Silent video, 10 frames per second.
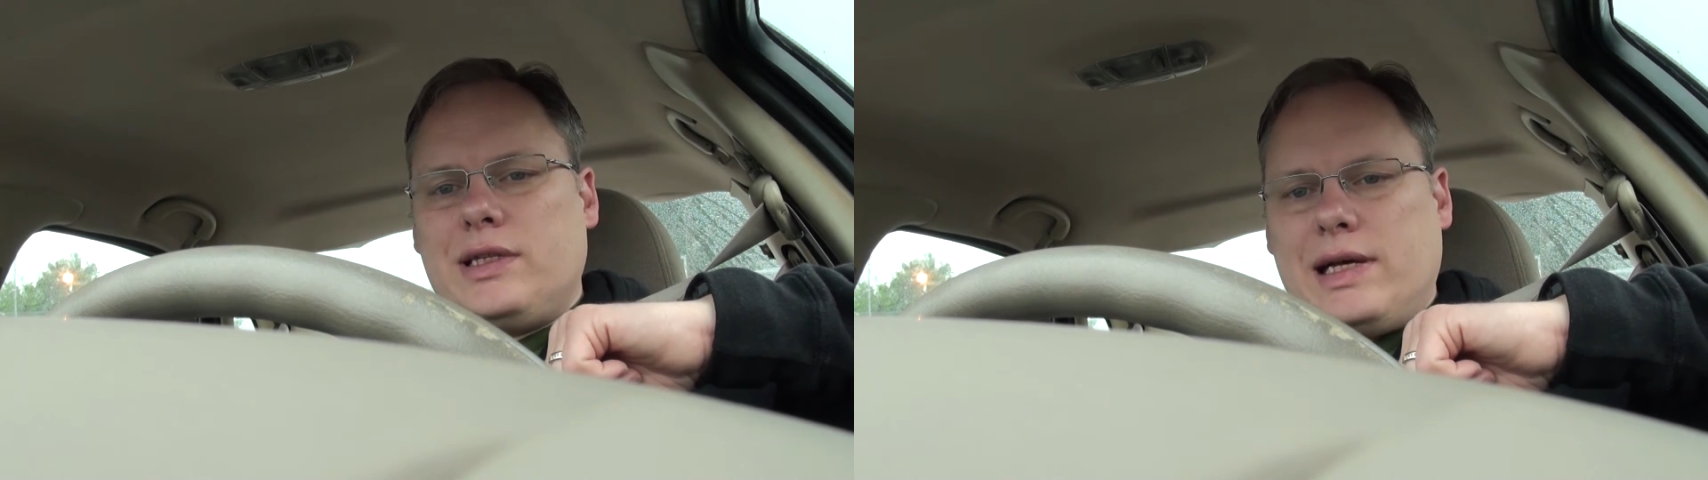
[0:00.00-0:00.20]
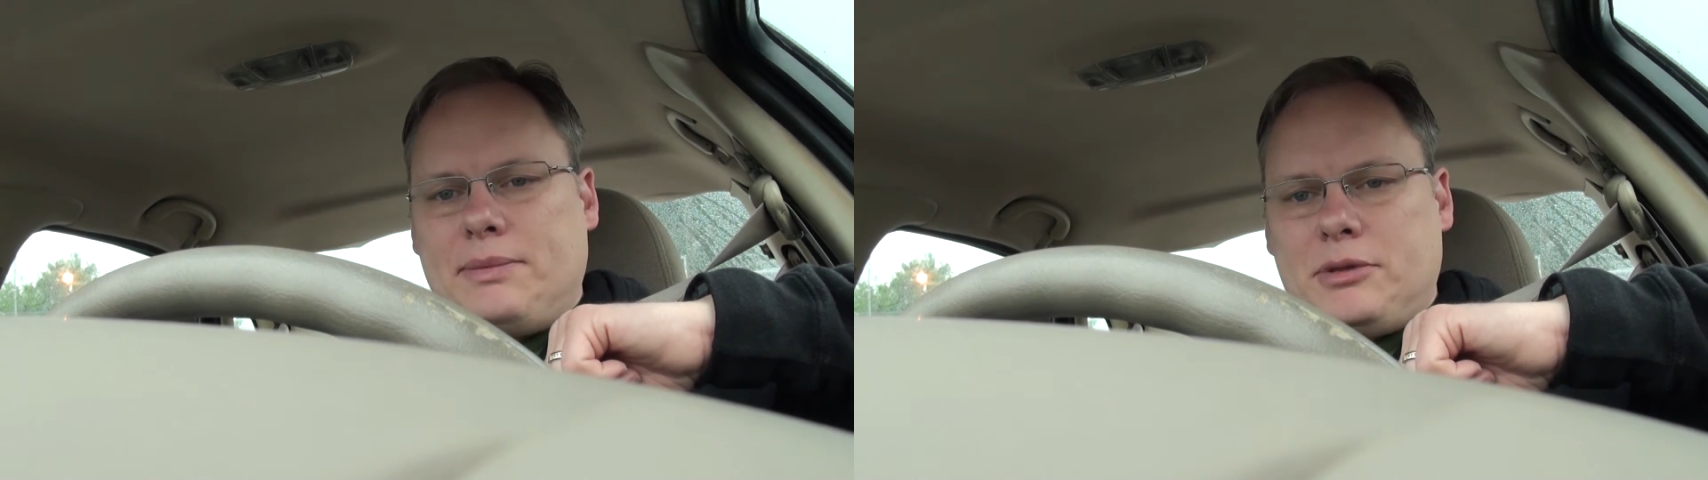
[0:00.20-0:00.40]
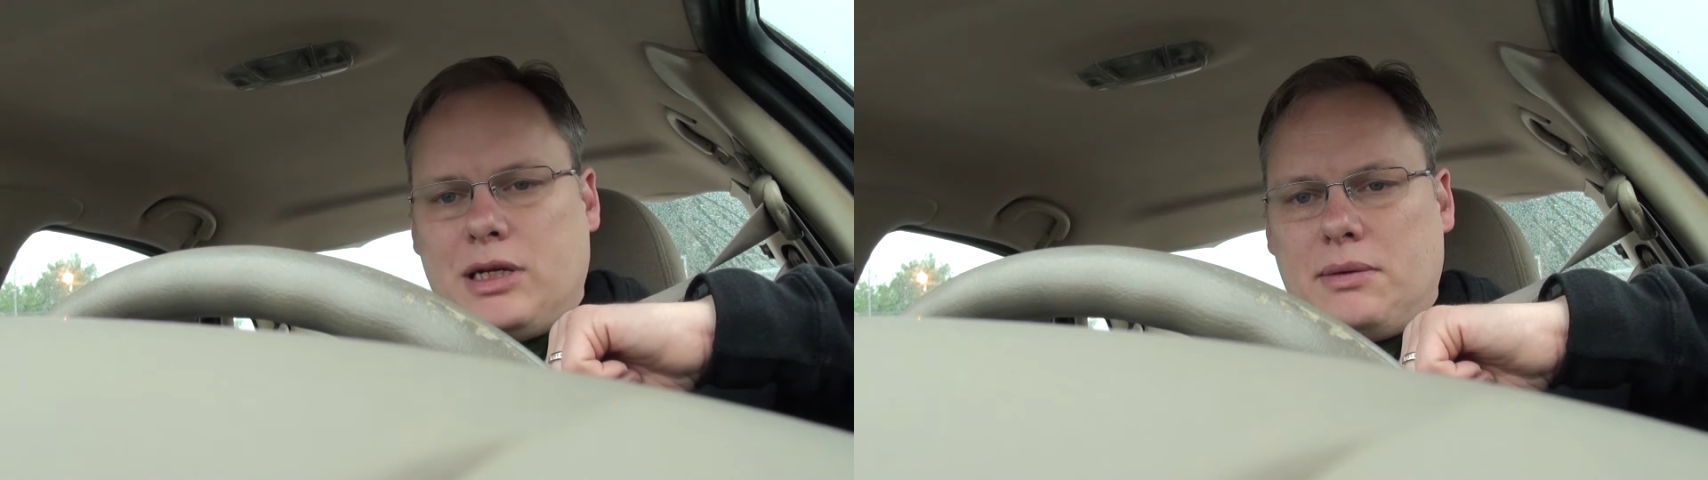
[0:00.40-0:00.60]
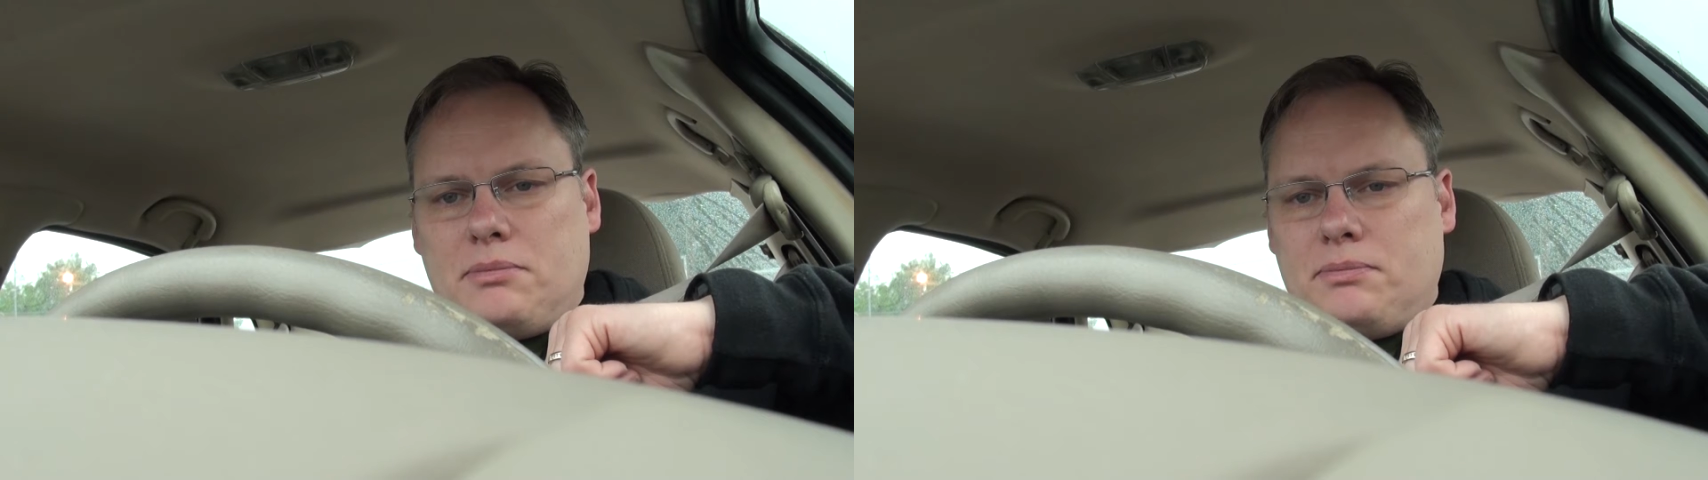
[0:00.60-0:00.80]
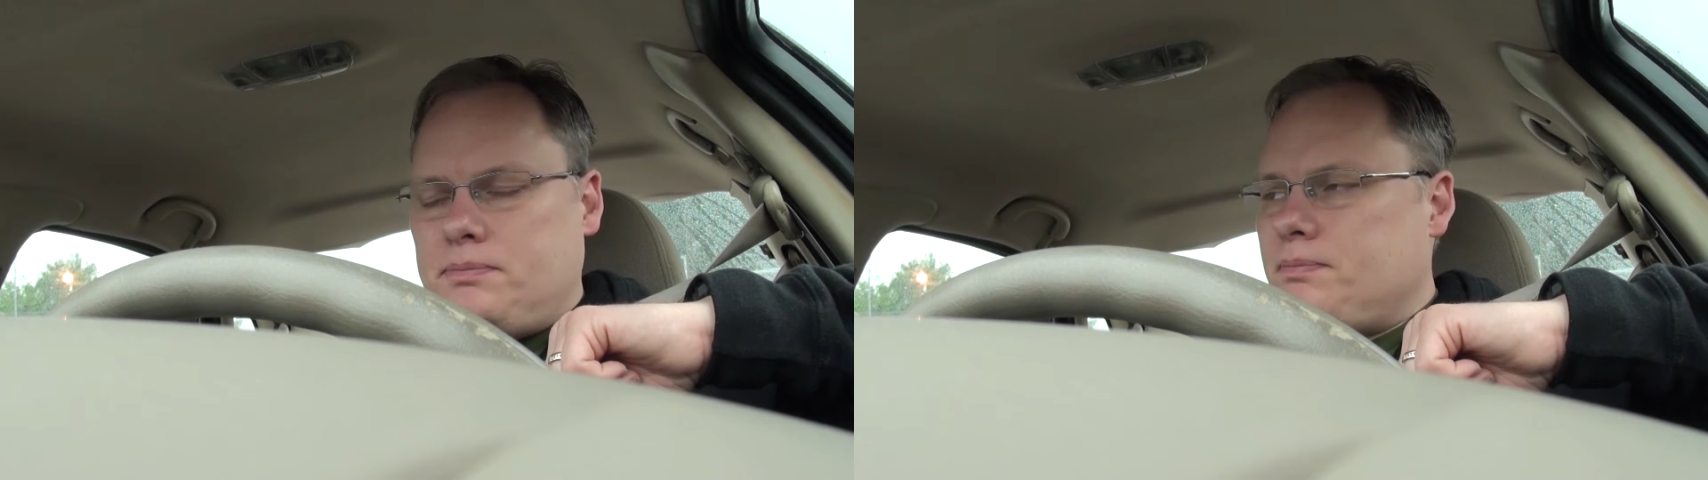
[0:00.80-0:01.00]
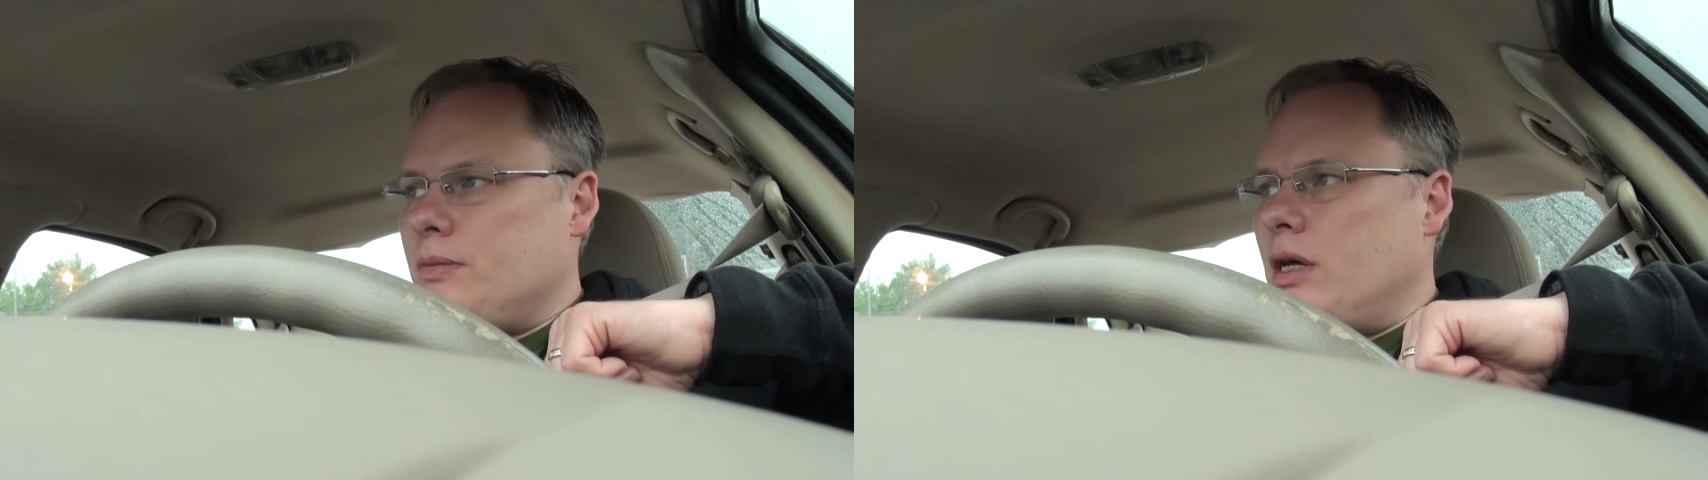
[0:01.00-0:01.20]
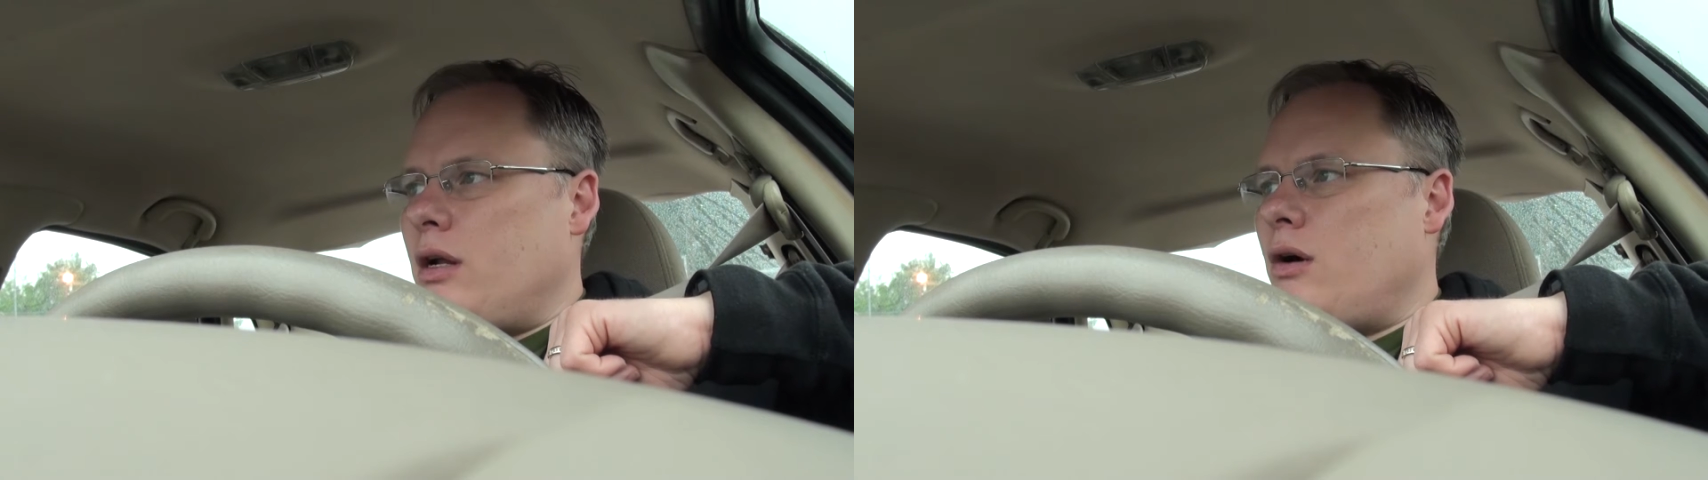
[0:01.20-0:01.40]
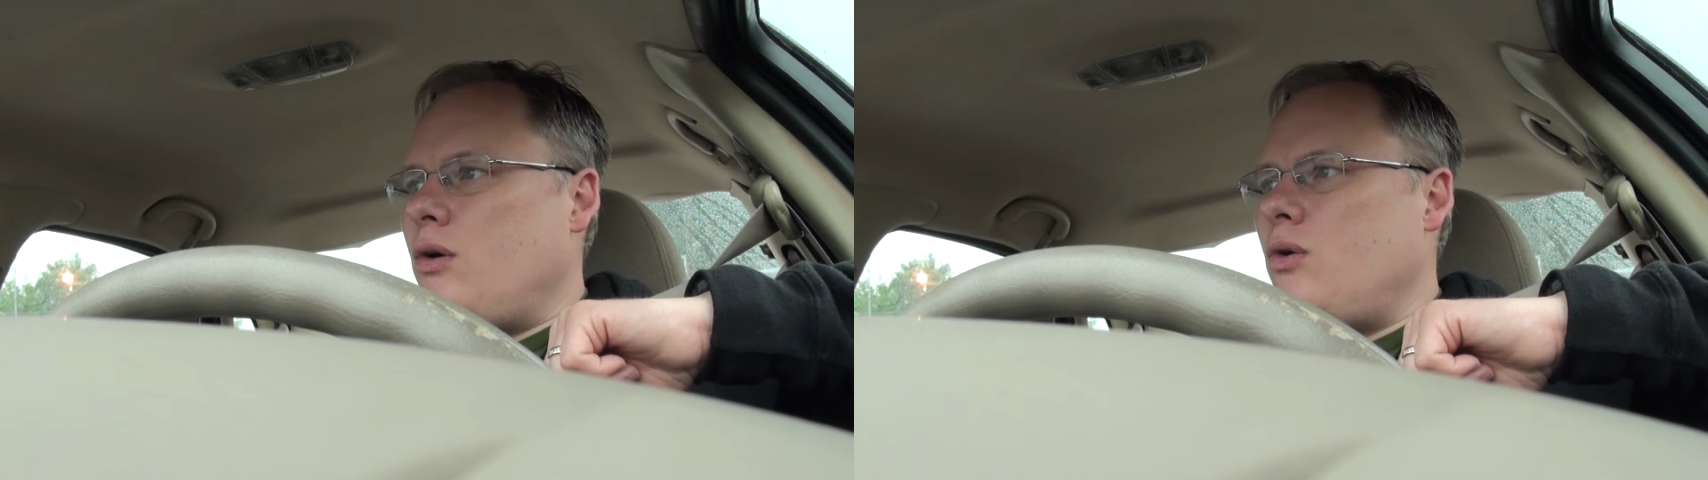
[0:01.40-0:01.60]
laptop at
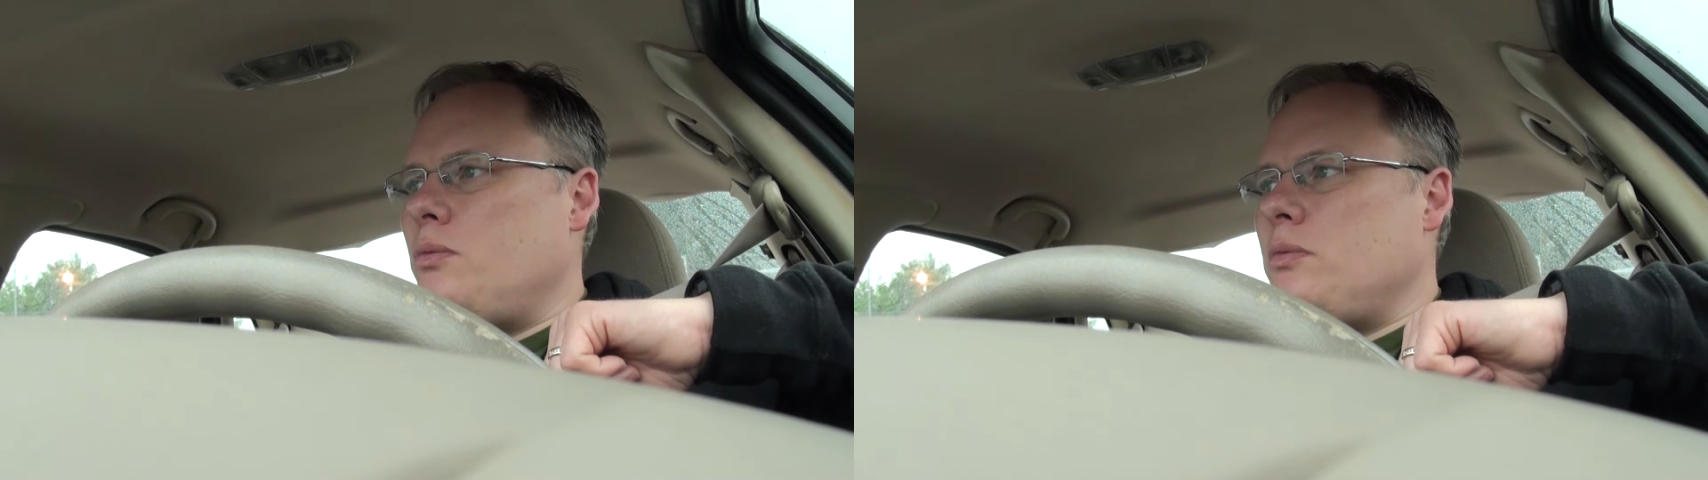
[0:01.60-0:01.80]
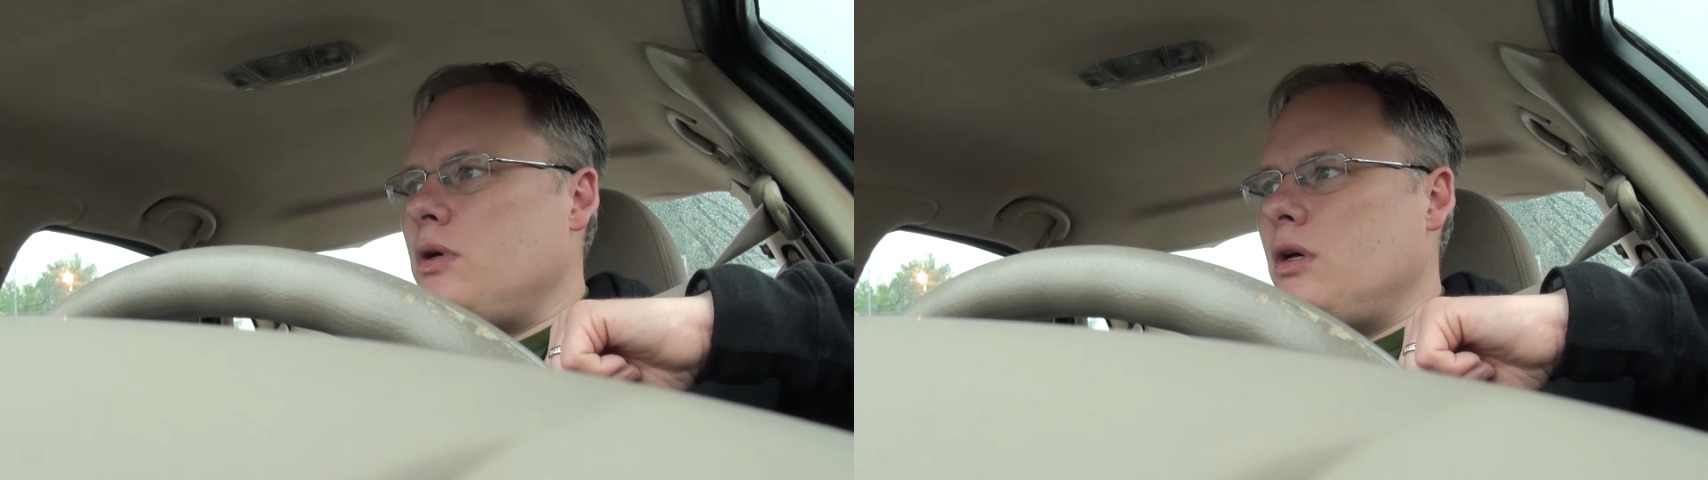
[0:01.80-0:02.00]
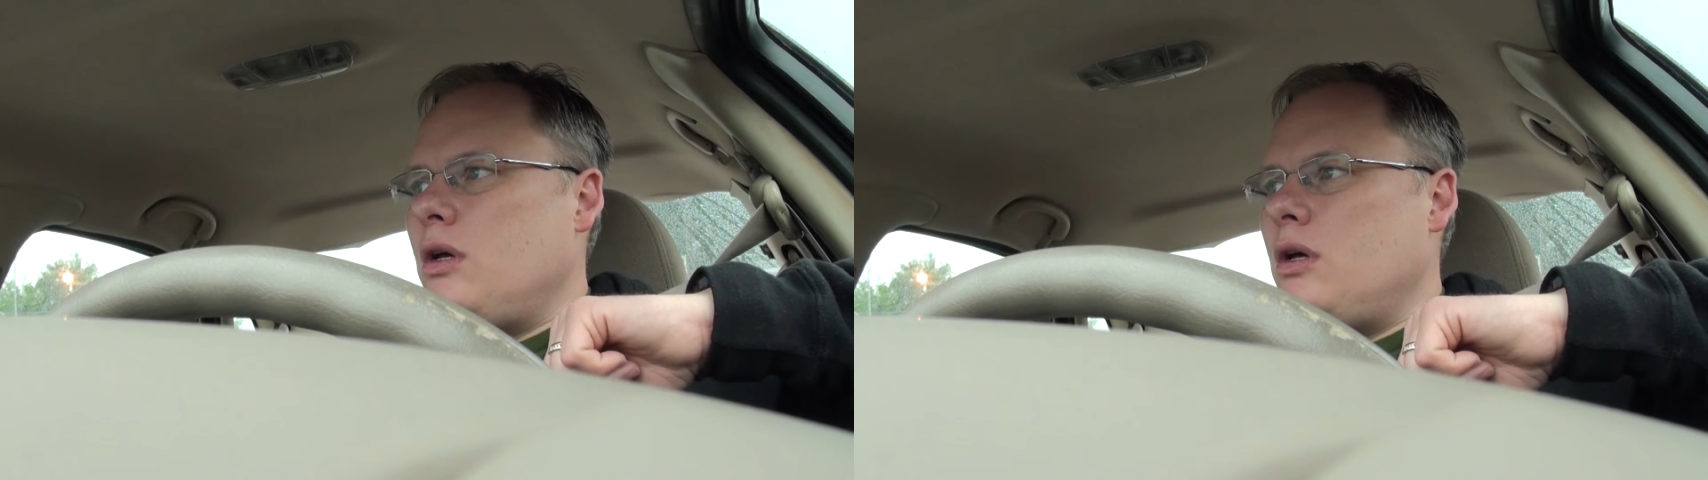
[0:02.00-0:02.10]
home